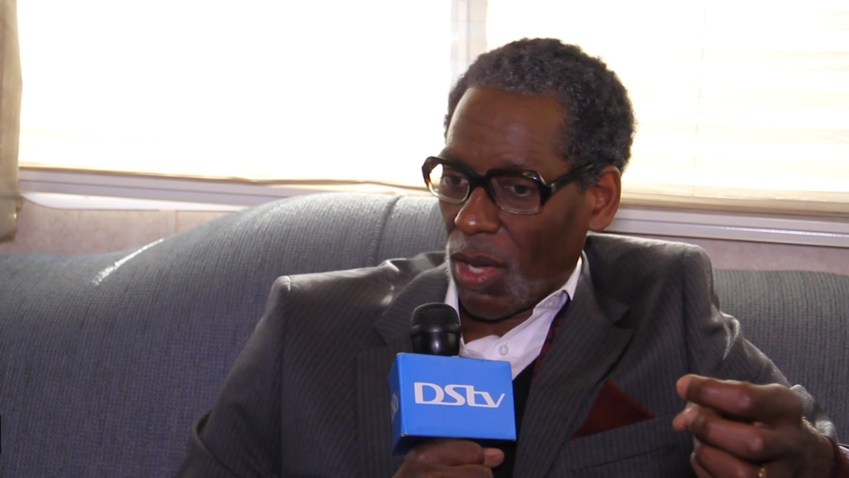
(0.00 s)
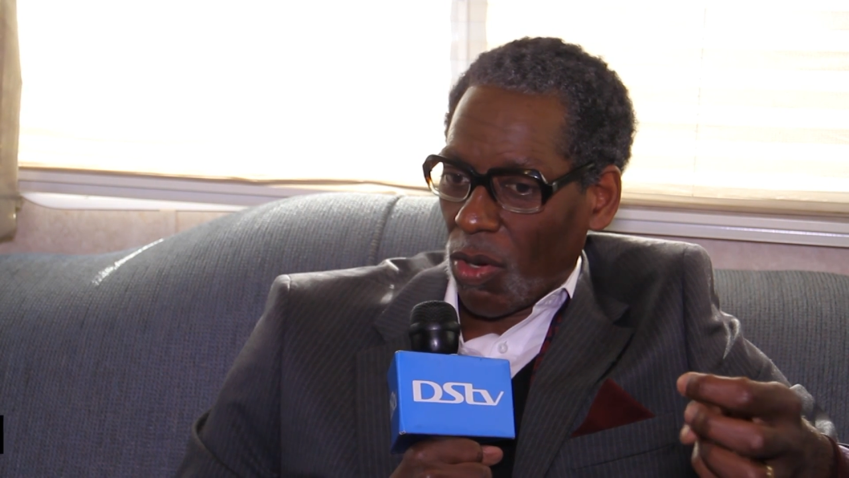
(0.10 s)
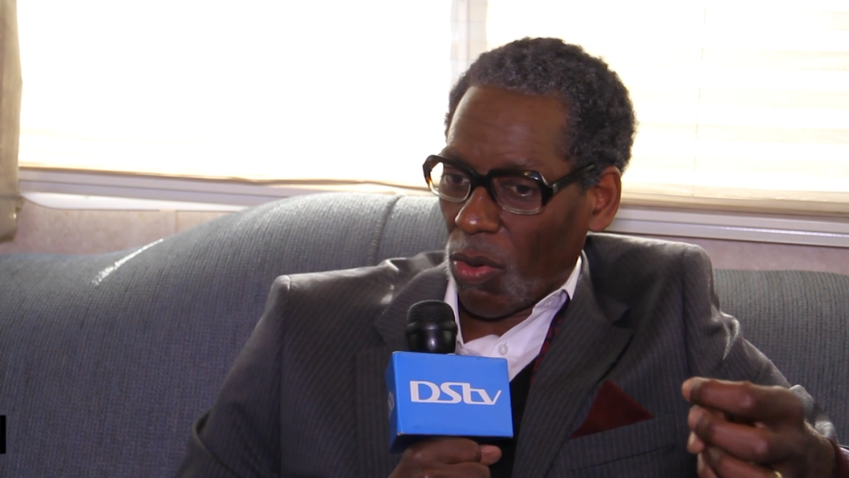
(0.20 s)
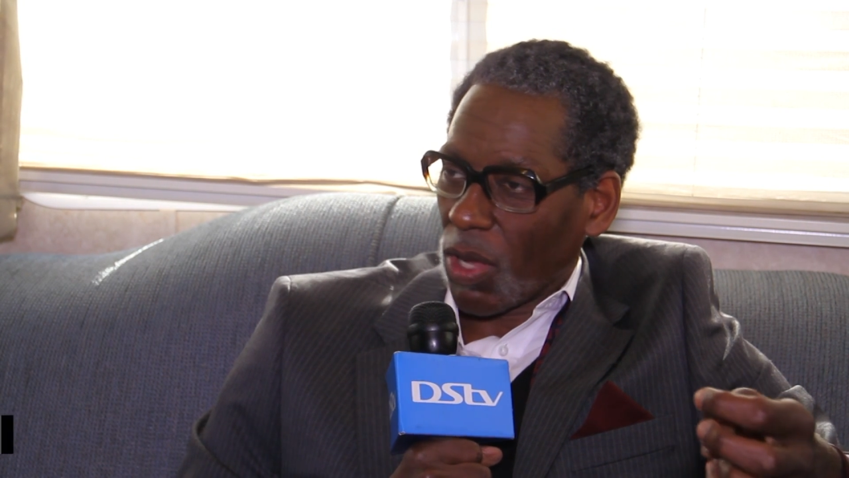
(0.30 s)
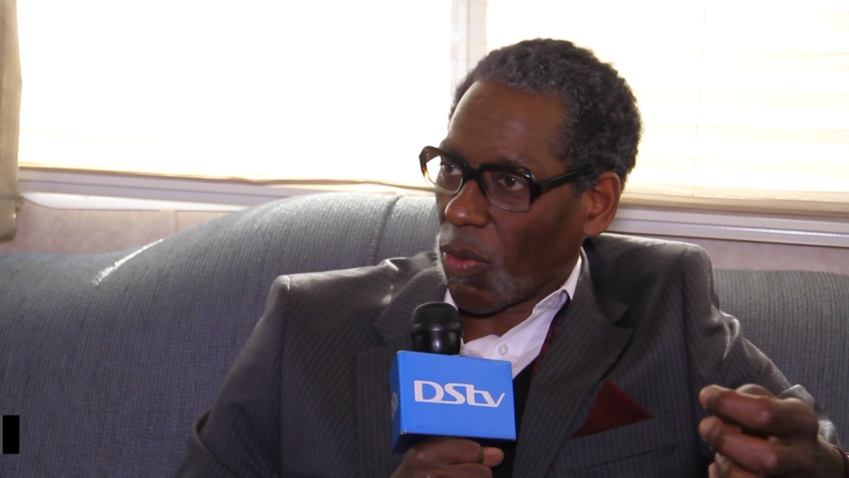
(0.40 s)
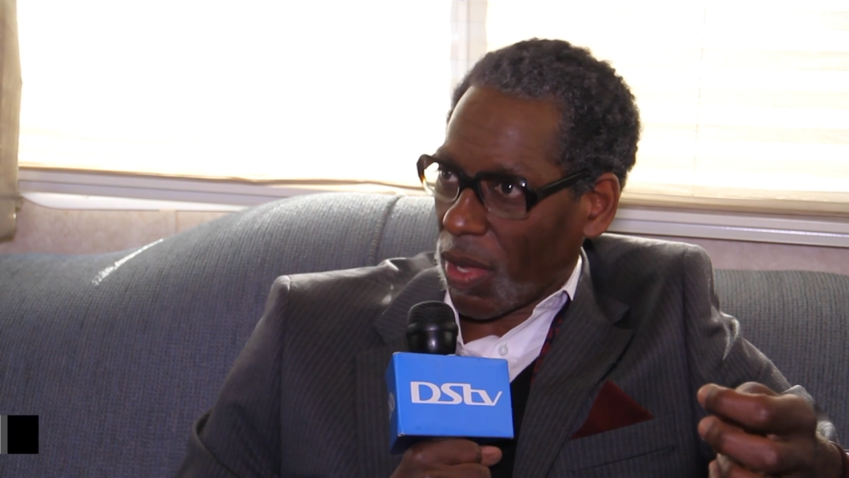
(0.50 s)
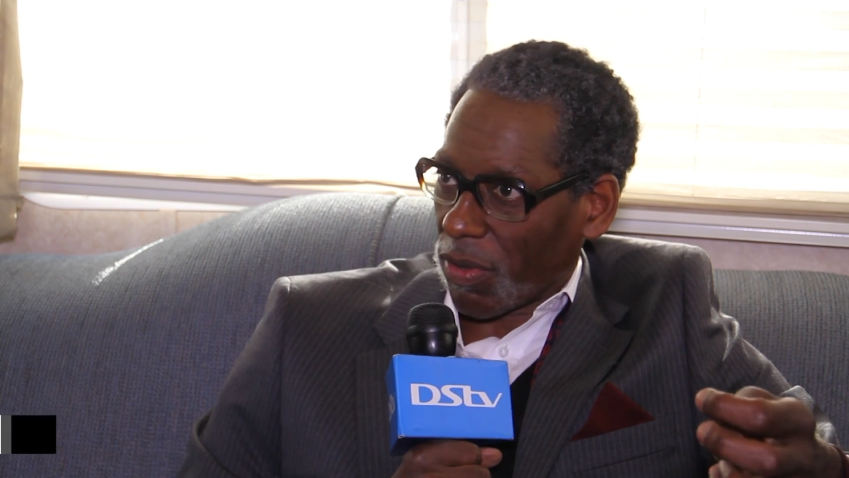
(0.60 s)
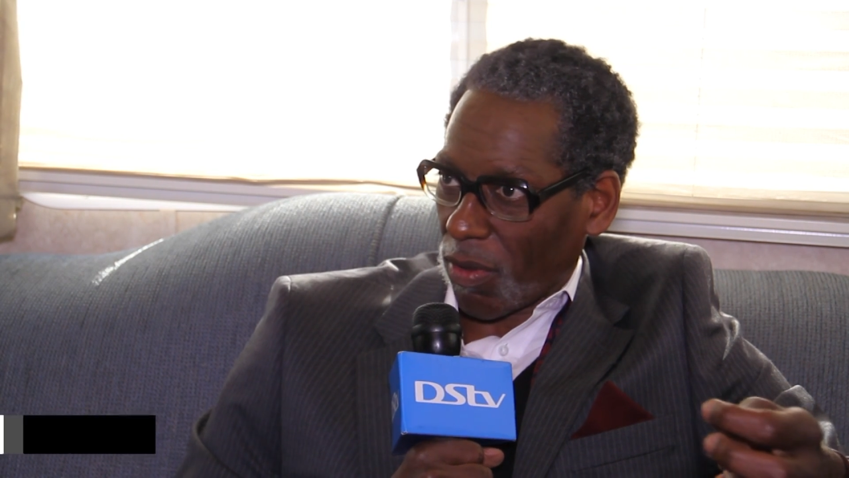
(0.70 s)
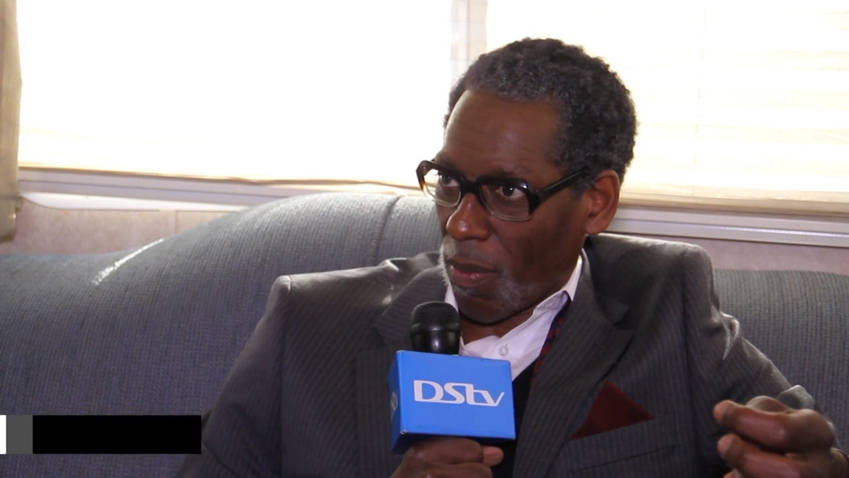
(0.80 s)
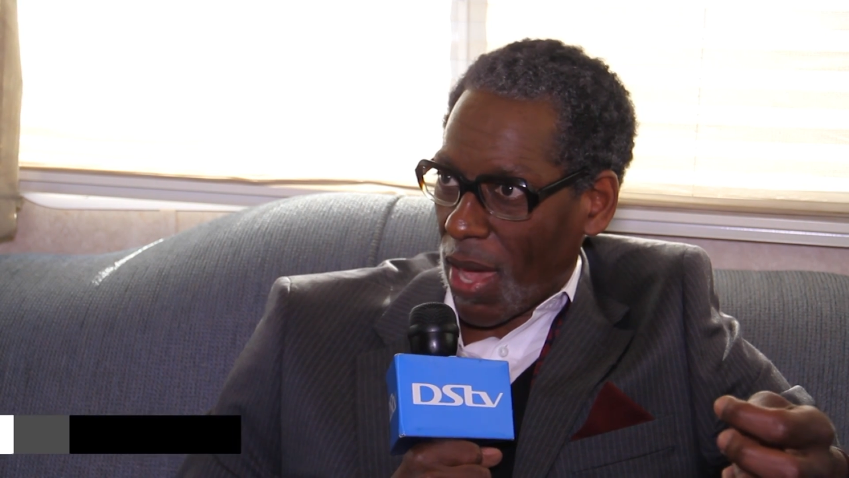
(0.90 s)
who he was
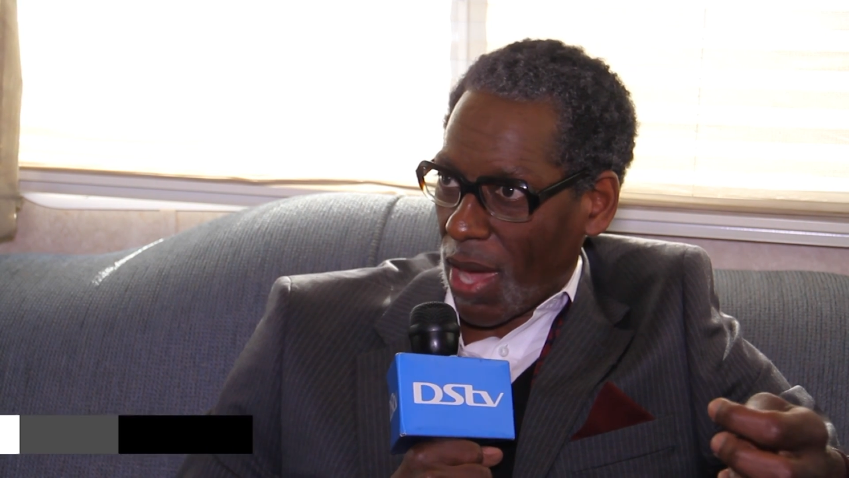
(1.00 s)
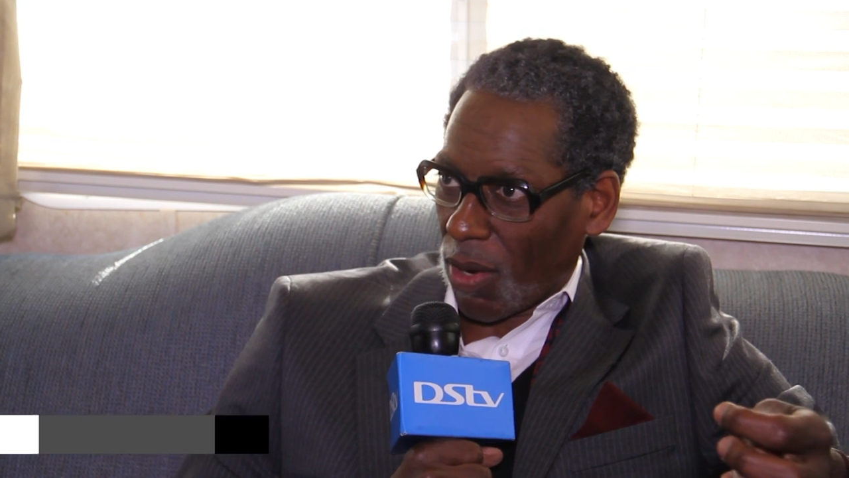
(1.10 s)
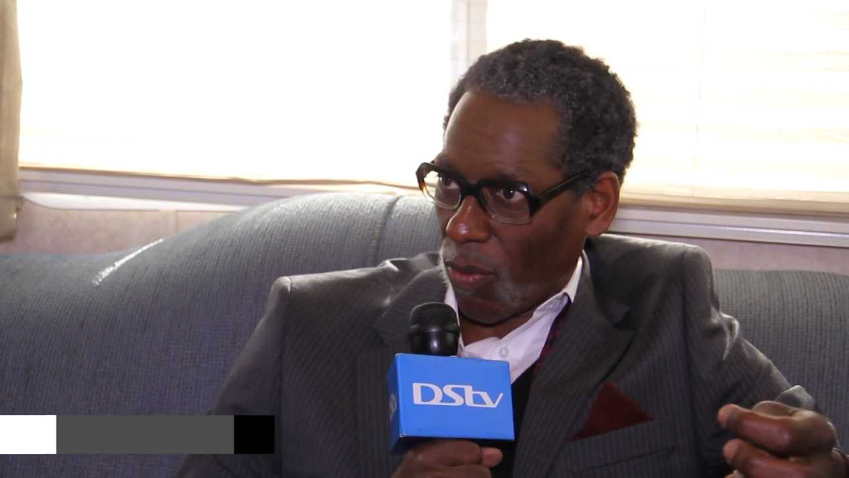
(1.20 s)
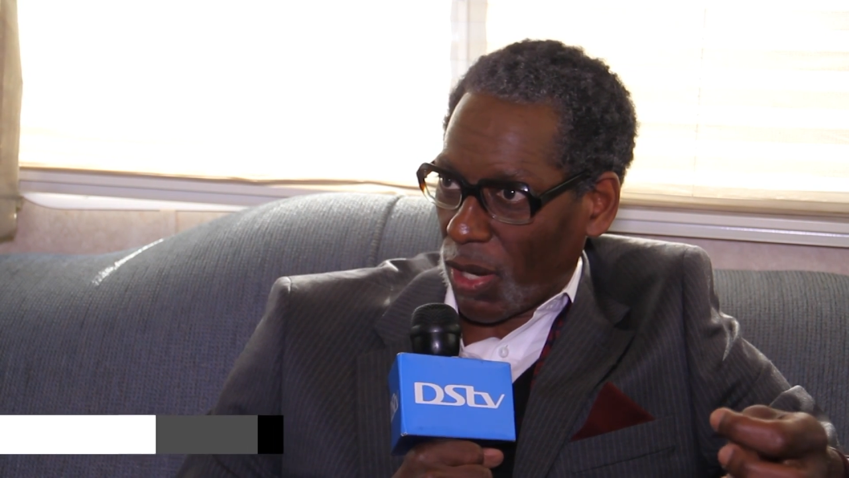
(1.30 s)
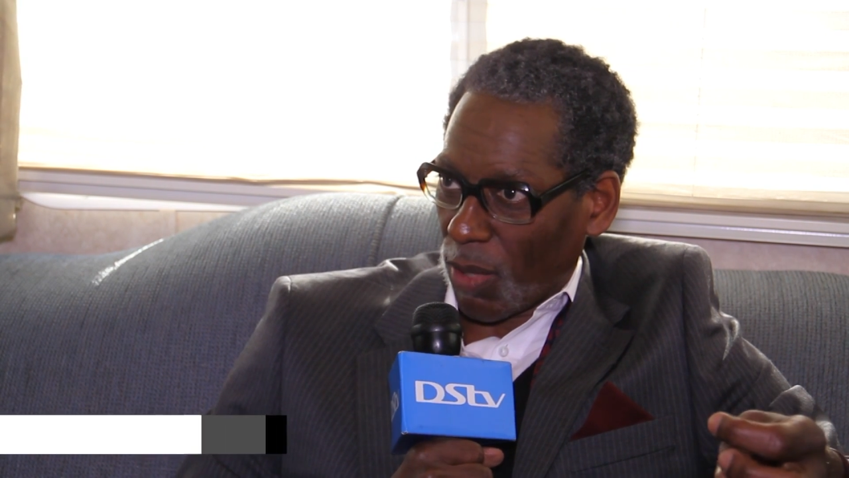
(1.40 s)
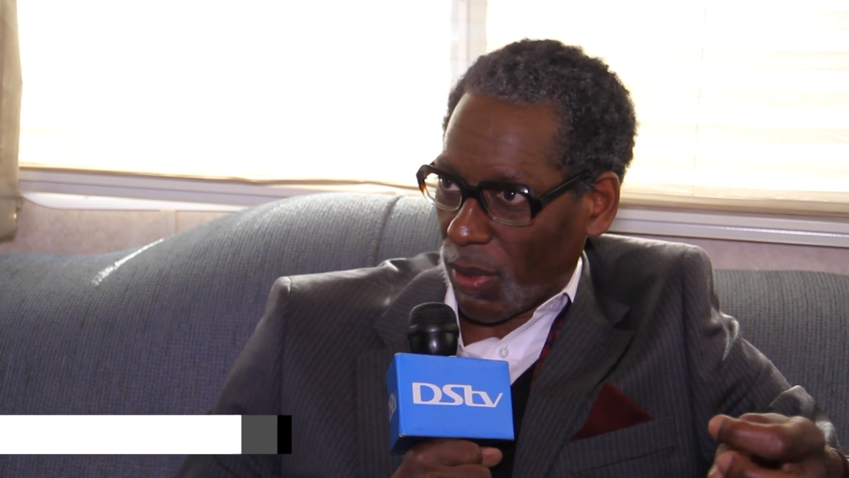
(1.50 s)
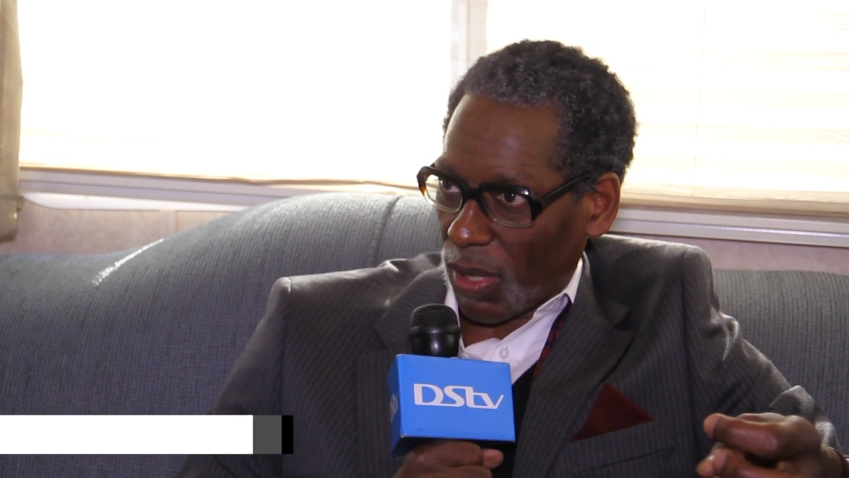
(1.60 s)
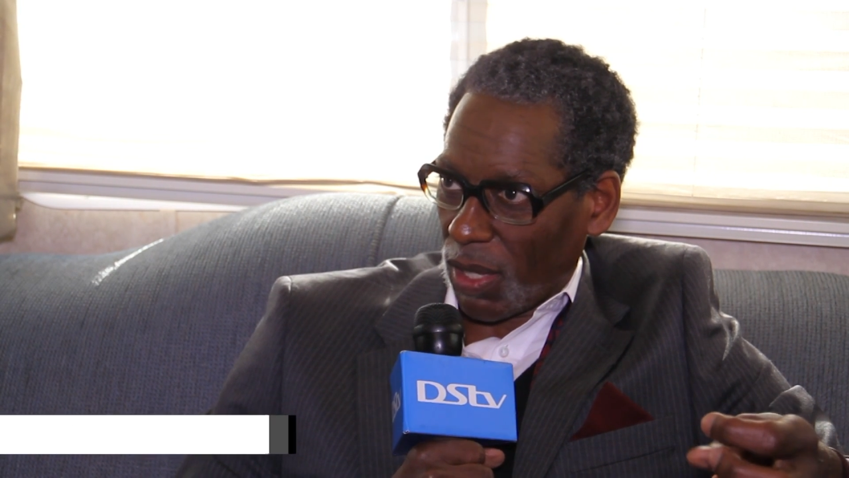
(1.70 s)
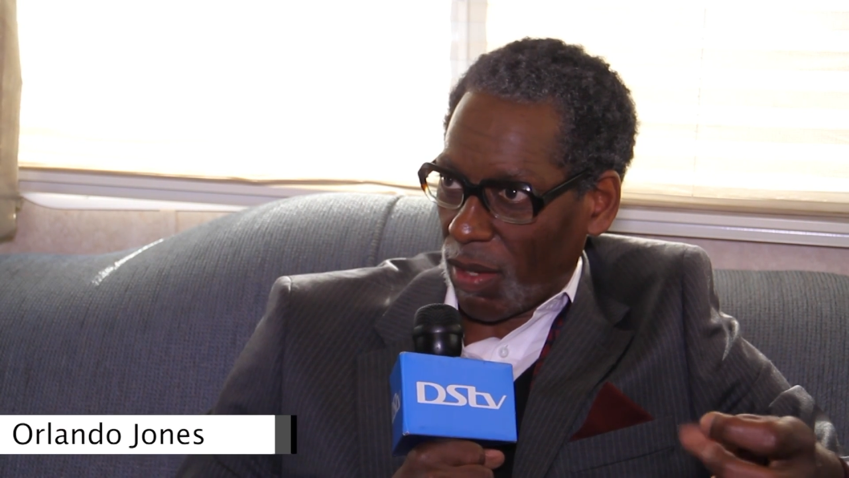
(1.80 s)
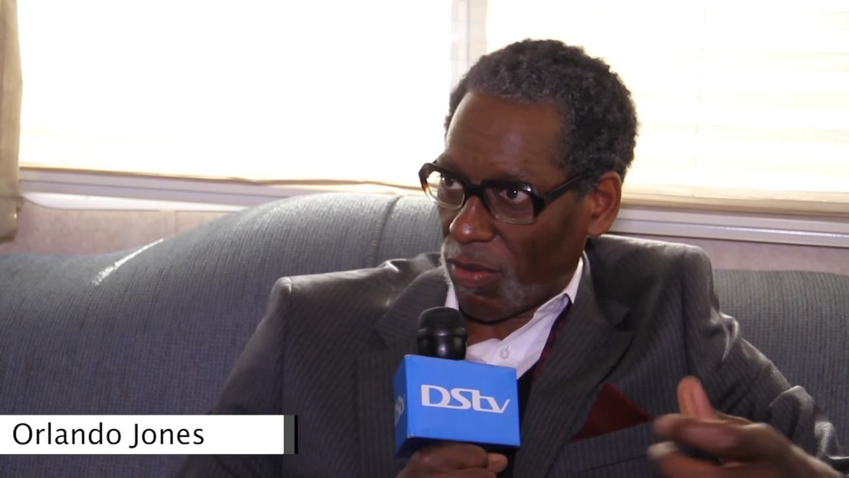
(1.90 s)
as a man and what he
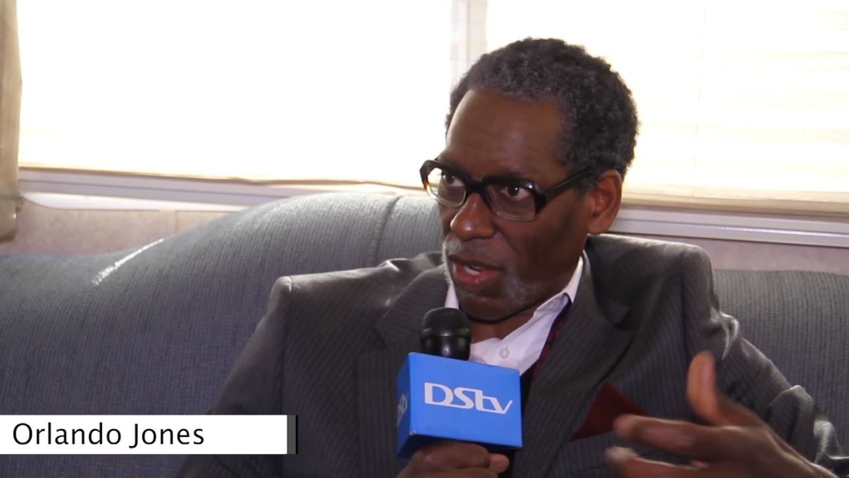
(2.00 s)
believed,